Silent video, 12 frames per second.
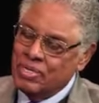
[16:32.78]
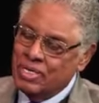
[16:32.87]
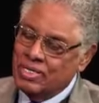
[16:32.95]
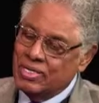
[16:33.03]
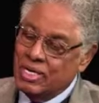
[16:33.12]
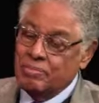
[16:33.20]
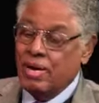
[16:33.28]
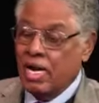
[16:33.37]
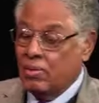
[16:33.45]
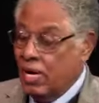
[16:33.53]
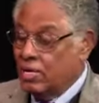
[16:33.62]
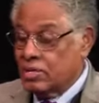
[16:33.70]
In
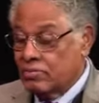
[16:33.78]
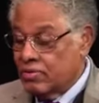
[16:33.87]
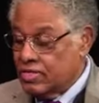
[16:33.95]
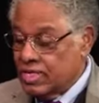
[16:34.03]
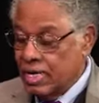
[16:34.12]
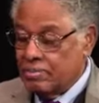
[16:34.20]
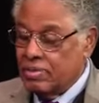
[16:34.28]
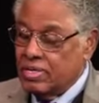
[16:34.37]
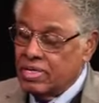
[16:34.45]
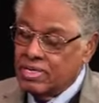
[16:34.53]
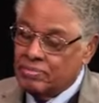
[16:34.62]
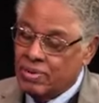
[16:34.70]
Palo Alto, for
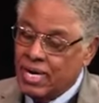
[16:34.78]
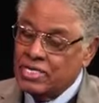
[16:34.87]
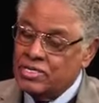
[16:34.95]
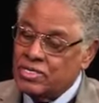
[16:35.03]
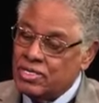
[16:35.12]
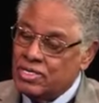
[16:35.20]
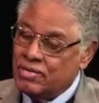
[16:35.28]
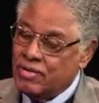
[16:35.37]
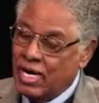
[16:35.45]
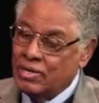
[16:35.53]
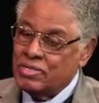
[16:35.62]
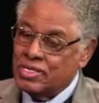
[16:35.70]
example, the prices of
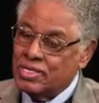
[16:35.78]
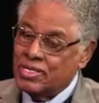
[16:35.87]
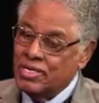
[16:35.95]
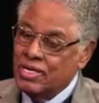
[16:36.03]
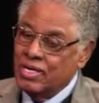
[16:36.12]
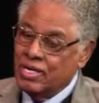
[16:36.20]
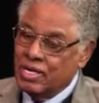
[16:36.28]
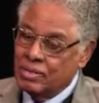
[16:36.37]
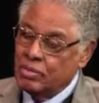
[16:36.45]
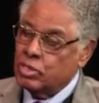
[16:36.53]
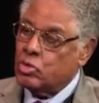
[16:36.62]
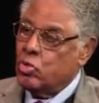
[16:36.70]
housing
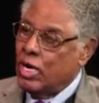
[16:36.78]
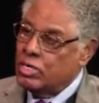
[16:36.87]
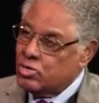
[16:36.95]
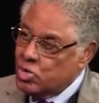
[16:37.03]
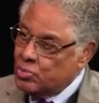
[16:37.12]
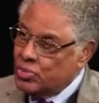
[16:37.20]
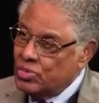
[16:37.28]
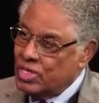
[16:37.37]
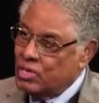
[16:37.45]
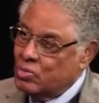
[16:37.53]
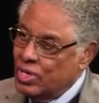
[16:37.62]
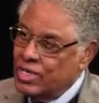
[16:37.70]
almost quadrupled
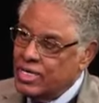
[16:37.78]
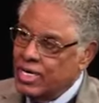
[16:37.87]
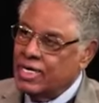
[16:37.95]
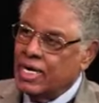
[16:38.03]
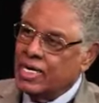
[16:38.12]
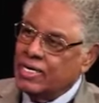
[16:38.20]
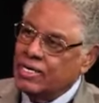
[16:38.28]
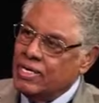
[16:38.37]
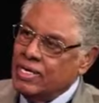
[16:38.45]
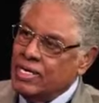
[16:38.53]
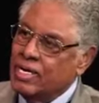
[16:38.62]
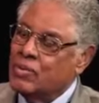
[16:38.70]
in 1 decade.
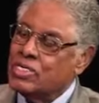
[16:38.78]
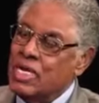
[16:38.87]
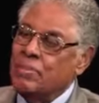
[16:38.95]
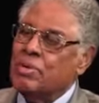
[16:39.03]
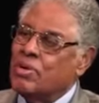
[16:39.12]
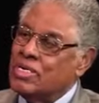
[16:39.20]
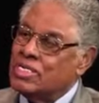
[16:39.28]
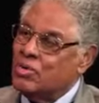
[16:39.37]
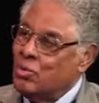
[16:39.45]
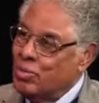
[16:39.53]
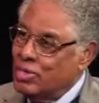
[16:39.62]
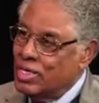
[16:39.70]
And it was not because they
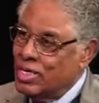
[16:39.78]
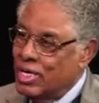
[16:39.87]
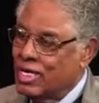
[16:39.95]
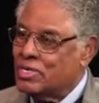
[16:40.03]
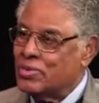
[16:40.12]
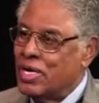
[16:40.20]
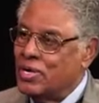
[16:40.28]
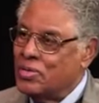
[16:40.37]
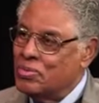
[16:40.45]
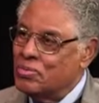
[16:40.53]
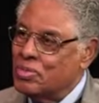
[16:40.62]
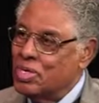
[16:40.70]
were building luxury
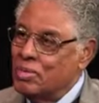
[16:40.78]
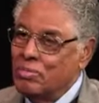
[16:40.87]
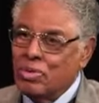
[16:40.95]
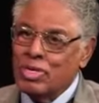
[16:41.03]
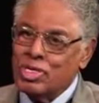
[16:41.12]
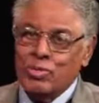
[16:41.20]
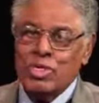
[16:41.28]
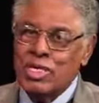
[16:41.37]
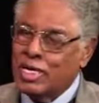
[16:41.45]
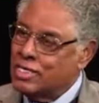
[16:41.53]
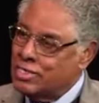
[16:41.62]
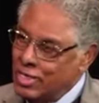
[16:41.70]
homes, because there was
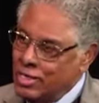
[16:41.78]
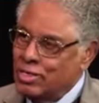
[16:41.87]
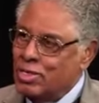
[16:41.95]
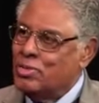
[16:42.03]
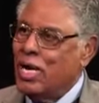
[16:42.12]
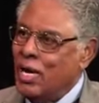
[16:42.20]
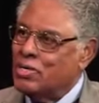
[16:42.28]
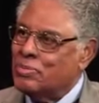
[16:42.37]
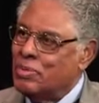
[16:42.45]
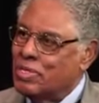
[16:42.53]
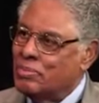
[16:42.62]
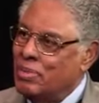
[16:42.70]
not a single new house
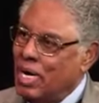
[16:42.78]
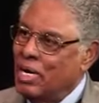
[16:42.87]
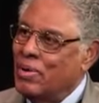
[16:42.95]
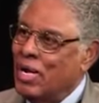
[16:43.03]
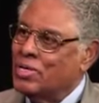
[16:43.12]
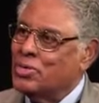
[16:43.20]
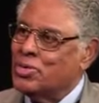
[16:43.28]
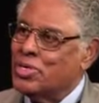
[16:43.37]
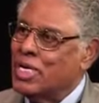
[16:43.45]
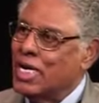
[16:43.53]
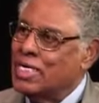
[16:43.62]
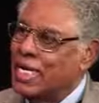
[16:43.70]
built in Palo Alto
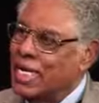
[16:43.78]
during that